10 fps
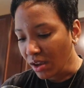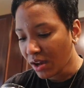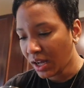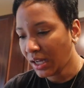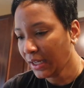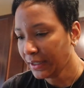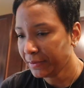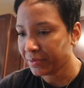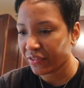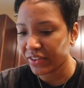
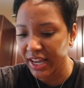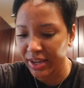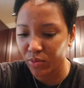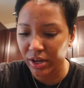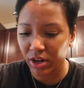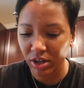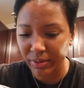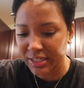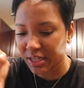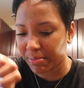I feel like it went all the
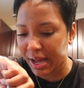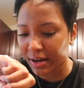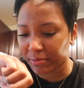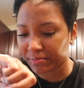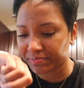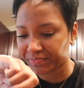way to the bottom.